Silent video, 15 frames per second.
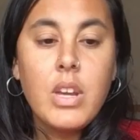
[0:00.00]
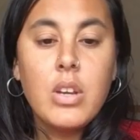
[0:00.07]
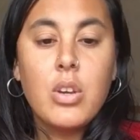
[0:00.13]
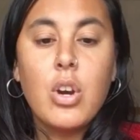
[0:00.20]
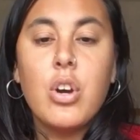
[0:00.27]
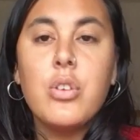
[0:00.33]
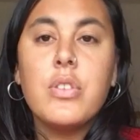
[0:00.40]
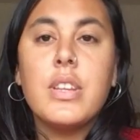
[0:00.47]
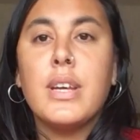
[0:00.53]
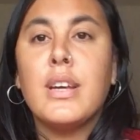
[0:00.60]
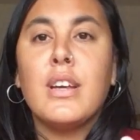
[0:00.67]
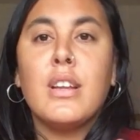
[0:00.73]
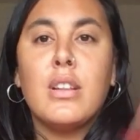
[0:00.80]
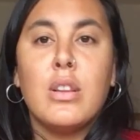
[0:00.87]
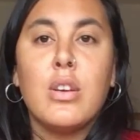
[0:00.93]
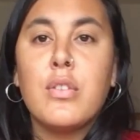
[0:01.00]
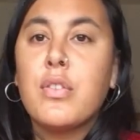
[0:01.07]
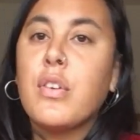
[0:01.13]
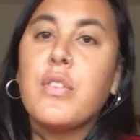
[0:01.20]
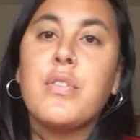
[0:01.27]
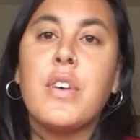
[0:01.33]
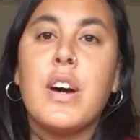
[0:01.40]
go there, look
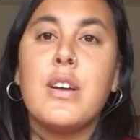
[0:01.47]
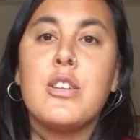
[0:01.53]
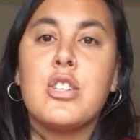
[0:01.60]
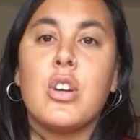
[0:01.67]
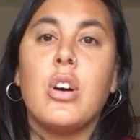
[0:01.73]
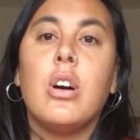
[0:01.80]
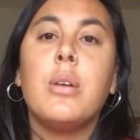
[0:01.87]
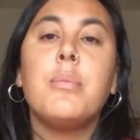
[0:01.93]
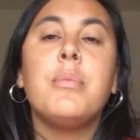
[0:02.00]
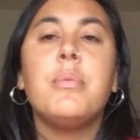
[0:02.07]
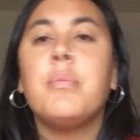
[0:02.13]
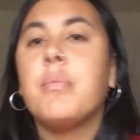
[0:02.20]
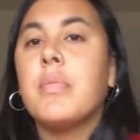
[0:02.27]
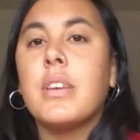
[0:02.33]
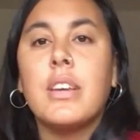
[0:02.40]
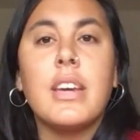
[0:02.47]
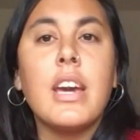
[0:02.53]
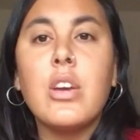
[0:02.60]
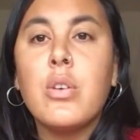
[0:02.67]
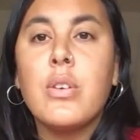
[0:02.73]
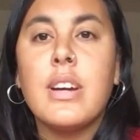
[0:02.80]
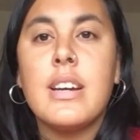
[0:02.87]
for a farm job, get
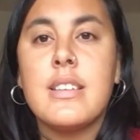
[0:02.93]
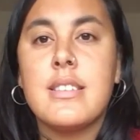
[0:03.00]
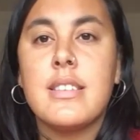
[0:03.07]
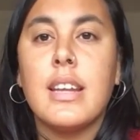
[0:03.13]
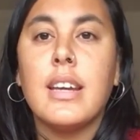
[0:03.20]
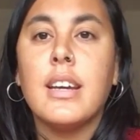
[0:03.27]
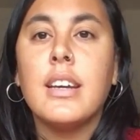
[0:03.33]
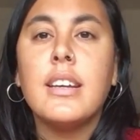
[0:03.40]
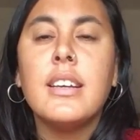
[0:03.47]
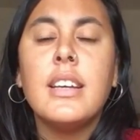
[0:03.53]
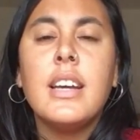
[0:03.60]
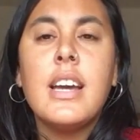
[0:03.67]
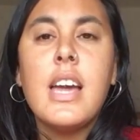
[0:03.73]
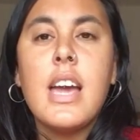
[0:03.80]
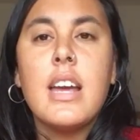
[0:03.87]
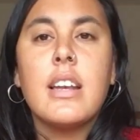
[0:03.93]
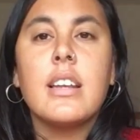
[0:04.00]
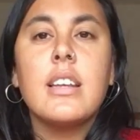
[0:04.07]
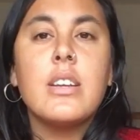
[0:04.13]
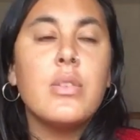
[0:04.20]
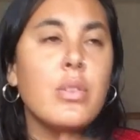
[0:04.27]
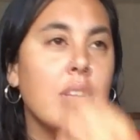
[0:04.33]
your ass there, and
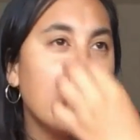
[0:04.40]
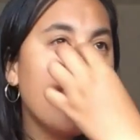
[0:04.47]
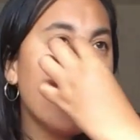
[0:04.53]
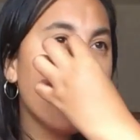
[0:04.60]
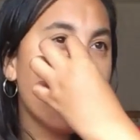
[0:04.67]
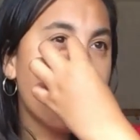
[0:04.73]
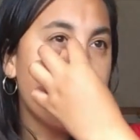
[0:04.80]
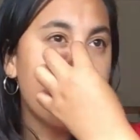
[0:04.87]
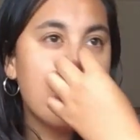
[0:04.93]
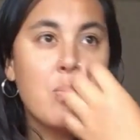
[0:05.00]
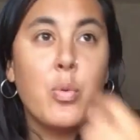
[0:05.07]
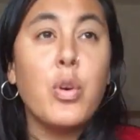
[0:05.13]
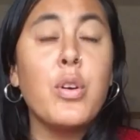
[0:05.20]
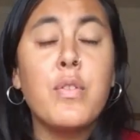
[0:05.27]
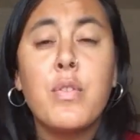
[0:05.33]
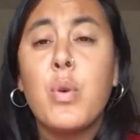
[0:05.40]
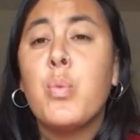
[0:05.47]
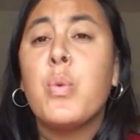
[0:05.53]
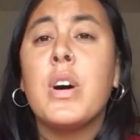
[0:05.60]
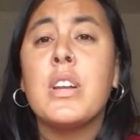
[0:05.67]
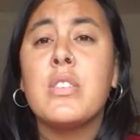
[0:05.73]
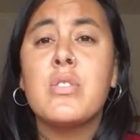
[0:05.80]
literally just work for
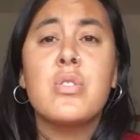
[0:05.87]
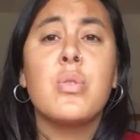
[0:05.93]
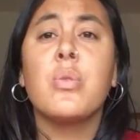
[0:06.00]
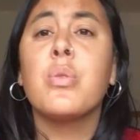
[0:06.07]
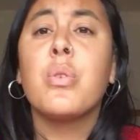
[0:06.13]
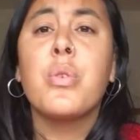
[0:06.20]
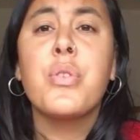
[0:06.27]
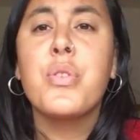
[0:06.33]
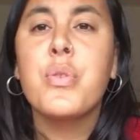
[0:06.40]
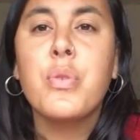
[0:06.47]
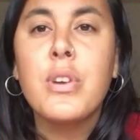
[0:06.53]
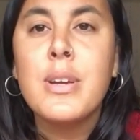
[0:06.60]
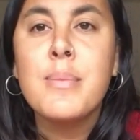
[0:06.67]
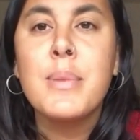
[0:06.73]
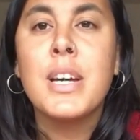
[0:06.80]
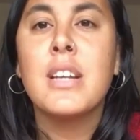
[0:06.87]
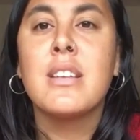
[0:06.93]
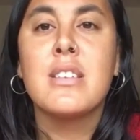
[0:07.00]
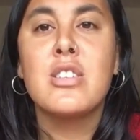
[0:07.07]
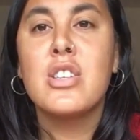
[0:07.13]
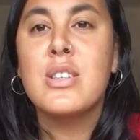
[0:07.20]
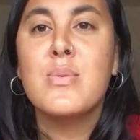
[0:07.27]
1, 2, or 3
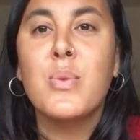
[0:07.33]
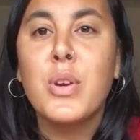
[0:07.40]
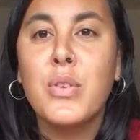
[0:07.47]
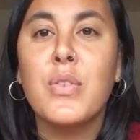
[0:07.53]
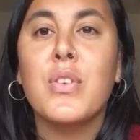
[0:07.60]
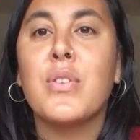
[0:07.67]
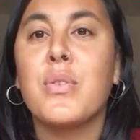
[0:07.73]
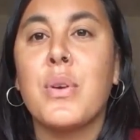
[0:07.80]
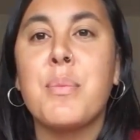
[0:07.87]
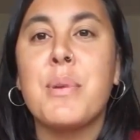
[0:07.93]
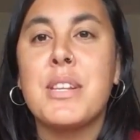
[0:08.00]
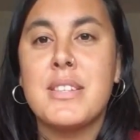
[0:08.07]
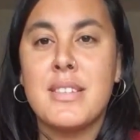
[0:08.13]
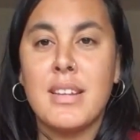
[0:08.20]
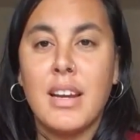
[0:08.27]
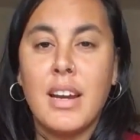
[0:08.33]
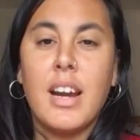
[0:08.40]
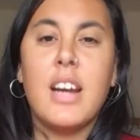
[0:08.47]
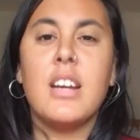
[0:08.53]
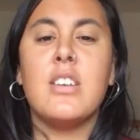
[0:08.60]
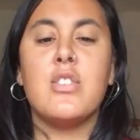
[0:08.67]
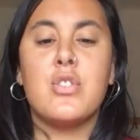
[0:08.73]
months. Just work for 3 months there
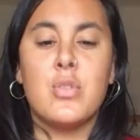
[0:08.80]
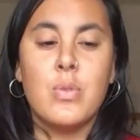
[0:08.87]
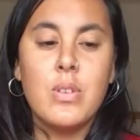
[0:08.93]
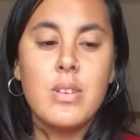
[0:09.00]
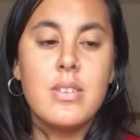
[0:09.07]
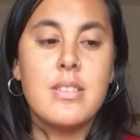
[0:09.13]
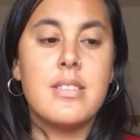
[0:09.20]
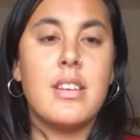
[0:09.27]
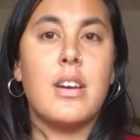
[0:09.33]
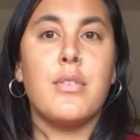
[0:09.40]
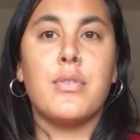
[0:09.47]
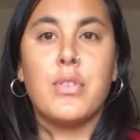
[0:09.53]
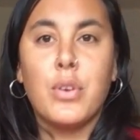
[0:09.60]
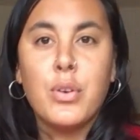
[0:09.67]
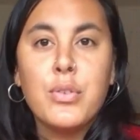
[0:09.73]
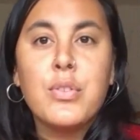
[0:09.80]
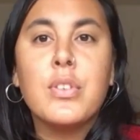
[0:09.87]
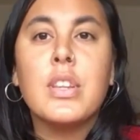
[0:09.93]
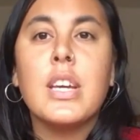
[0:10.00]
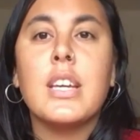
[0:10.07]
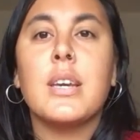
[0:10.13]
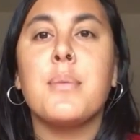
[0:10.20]
and enjoy yourself. Go through
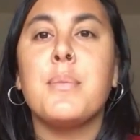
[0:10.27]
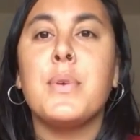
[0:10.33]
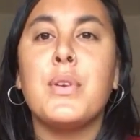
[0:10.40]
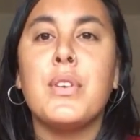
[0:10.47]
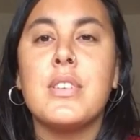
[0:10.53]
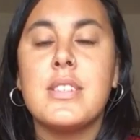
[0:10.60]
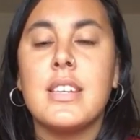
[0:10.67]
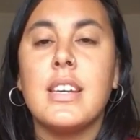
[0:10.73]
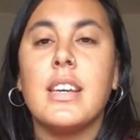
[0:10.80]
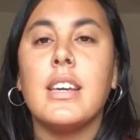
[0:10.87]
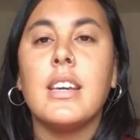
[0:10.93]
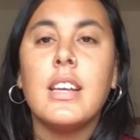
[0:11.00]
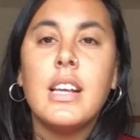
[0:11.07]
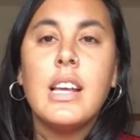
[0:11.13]
that community.